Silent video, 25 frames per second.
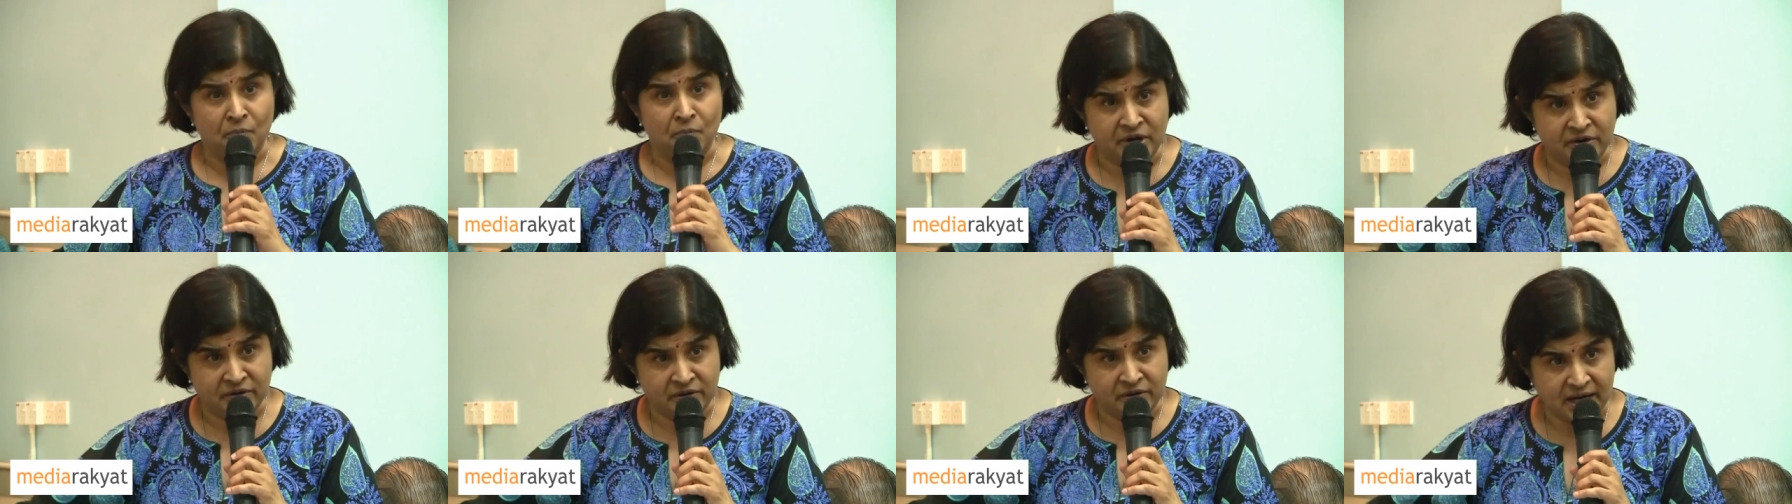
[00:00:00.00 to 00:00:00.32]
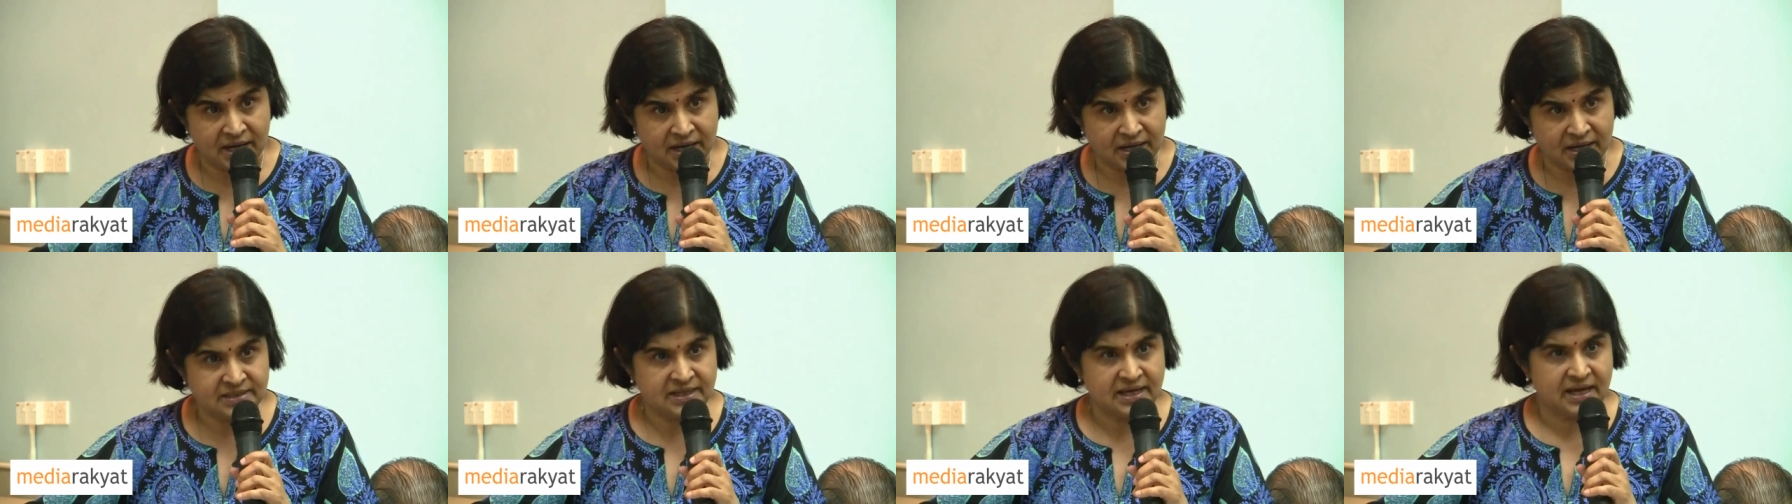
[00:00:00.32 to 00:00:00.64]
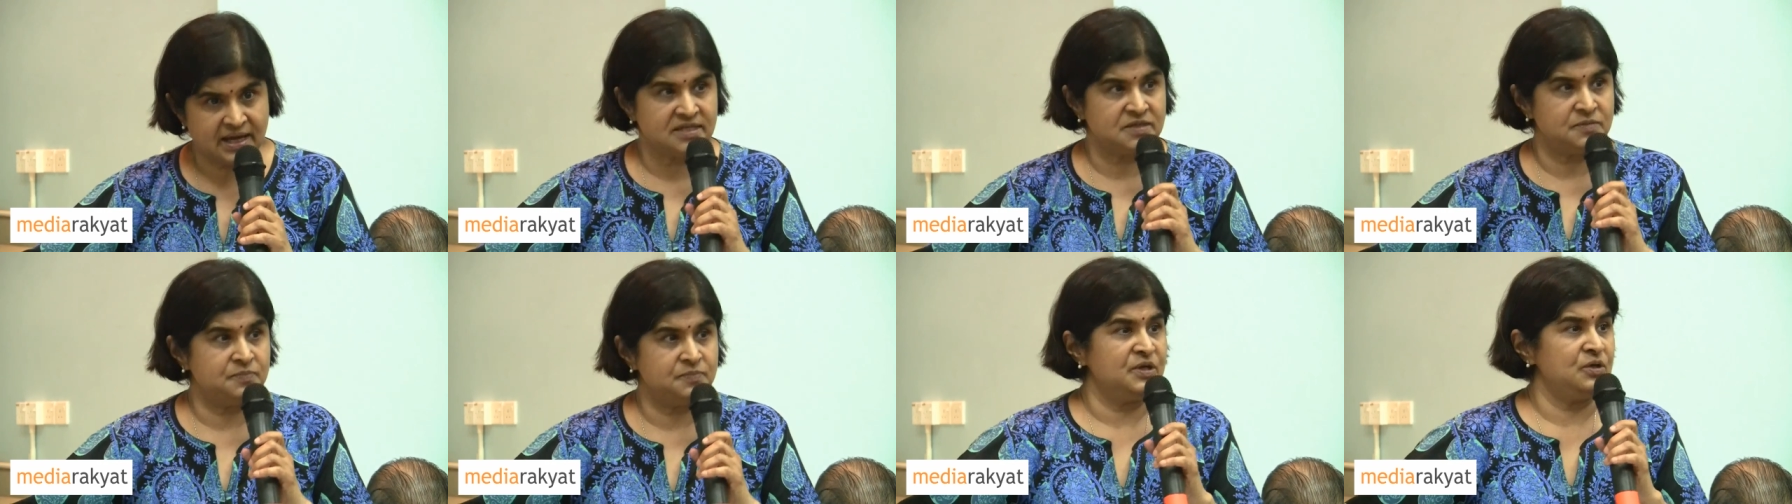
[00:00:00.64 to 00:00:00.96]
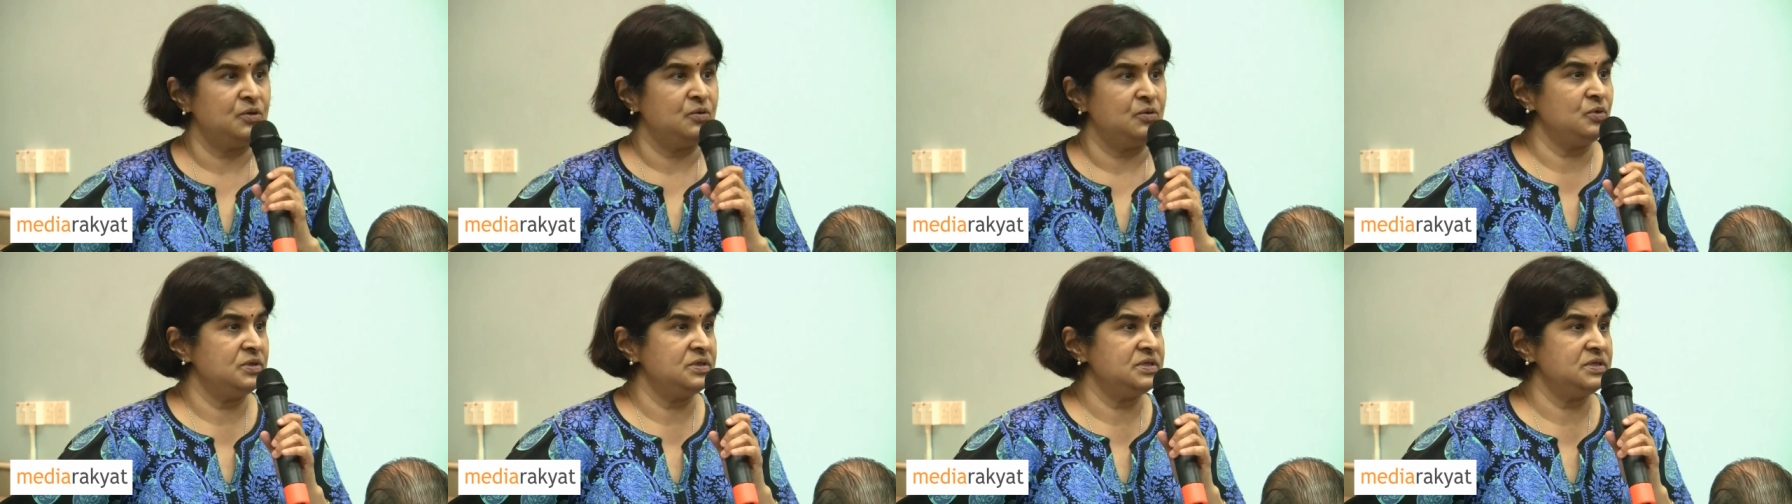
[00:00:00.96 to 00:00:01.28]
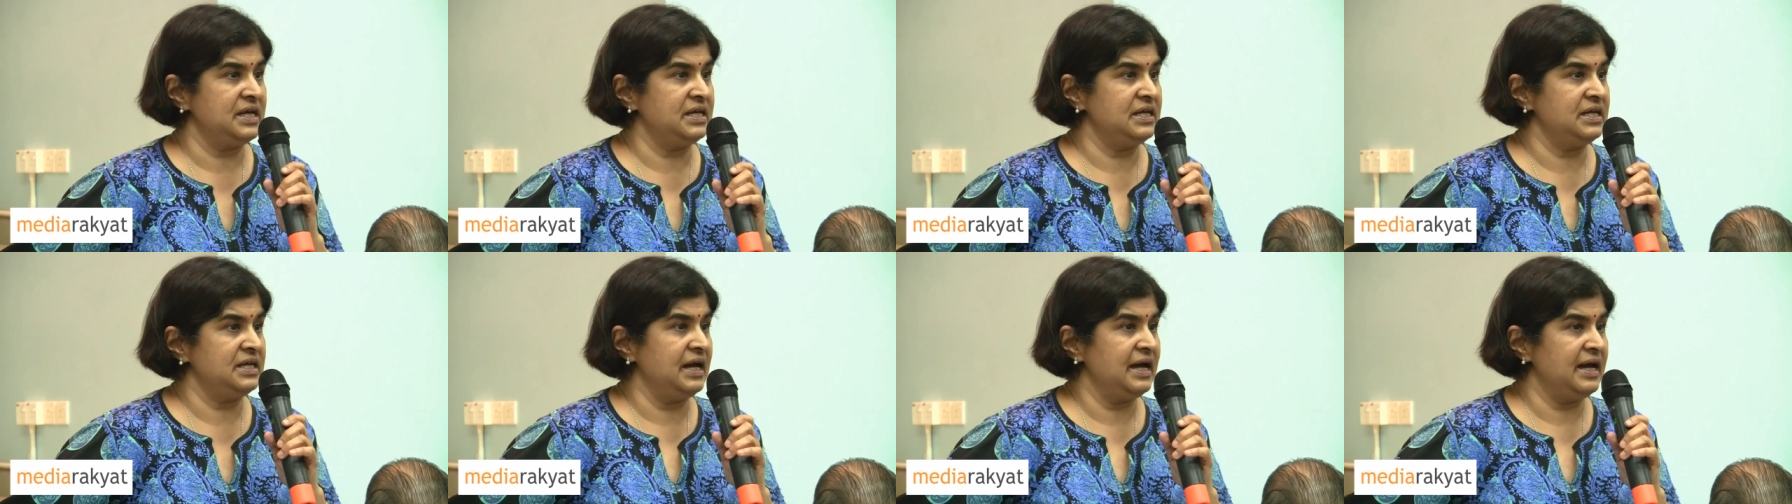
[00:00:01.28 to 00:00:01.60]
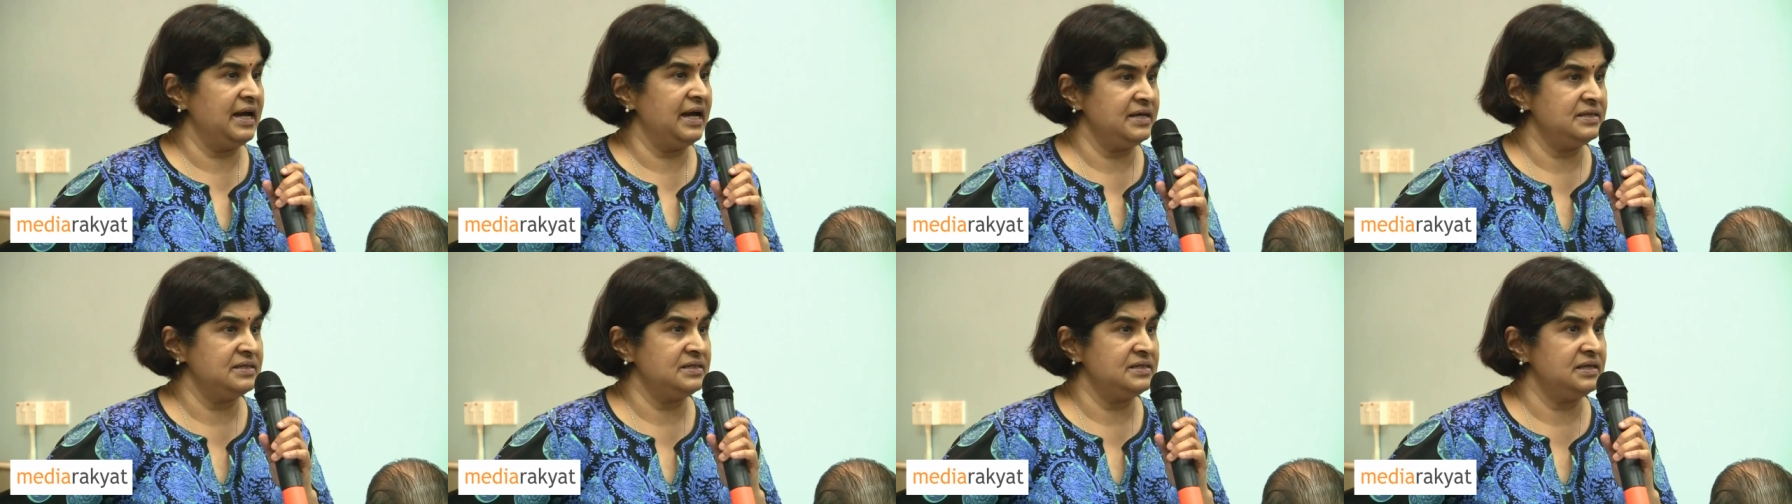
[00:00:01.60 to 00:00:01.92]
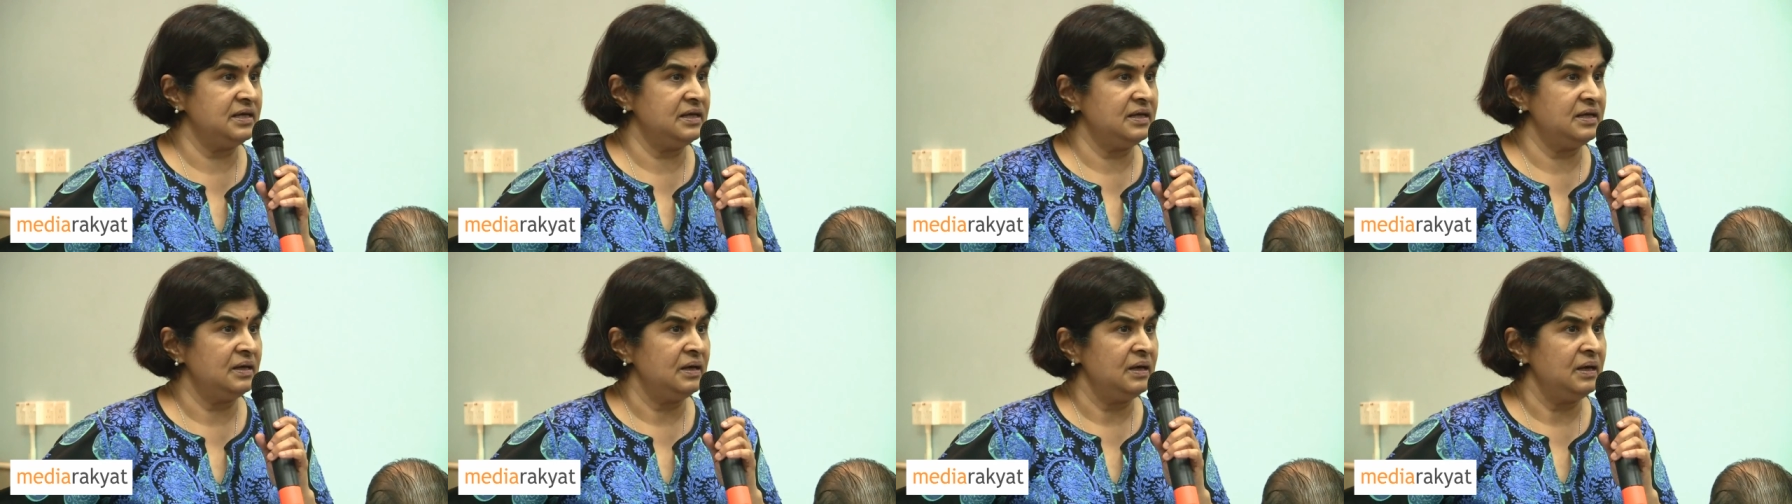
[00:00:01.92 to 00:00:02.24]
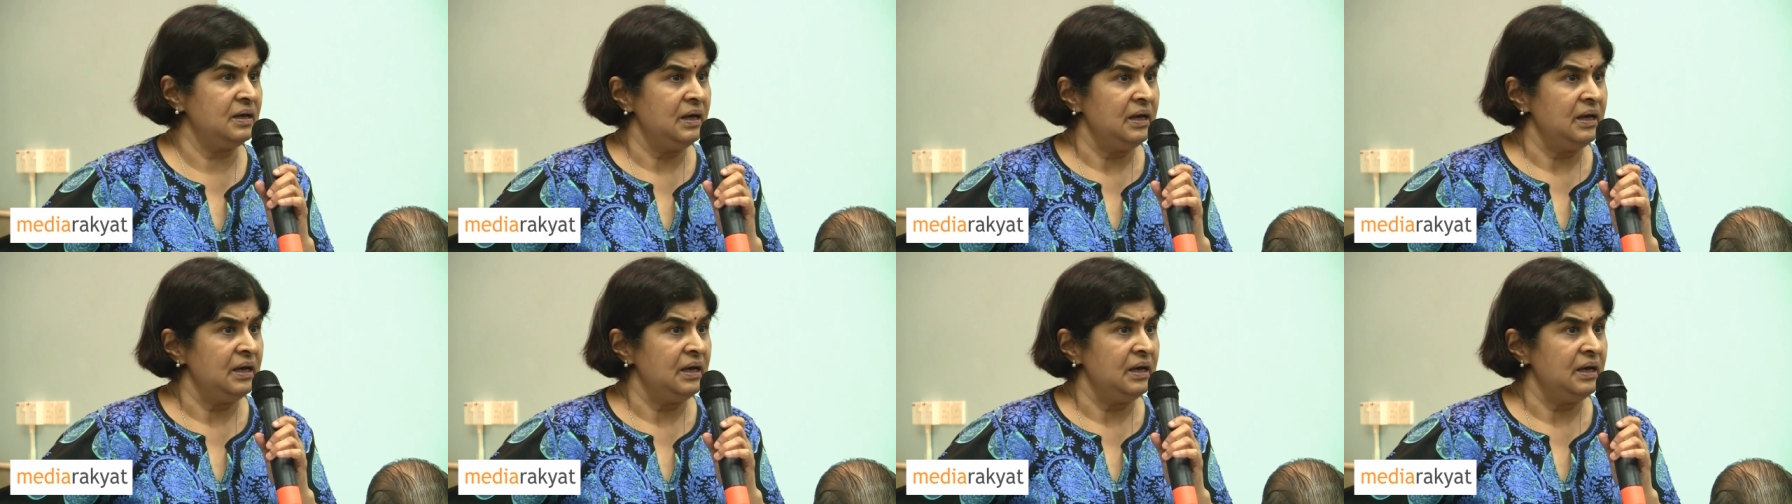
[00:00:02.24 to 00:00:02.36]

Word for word: Maria's husband was under ISA.